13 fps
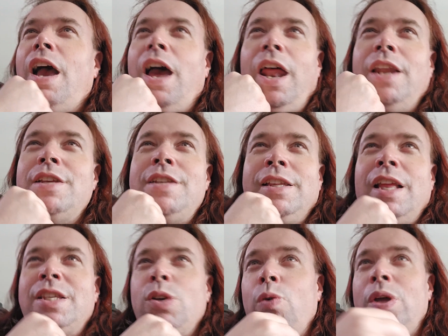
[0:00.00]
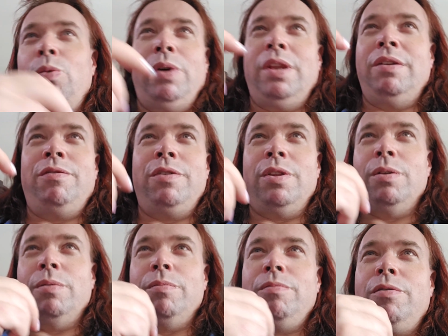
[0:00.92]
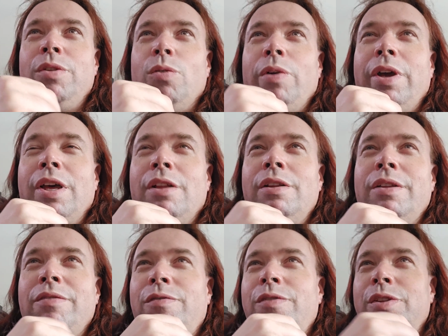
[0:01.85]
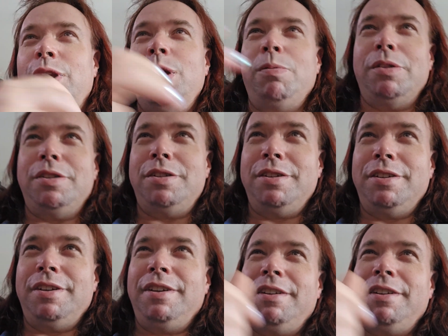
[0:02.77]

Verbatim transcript: i just think that's a win-win for the for the whale and for the humans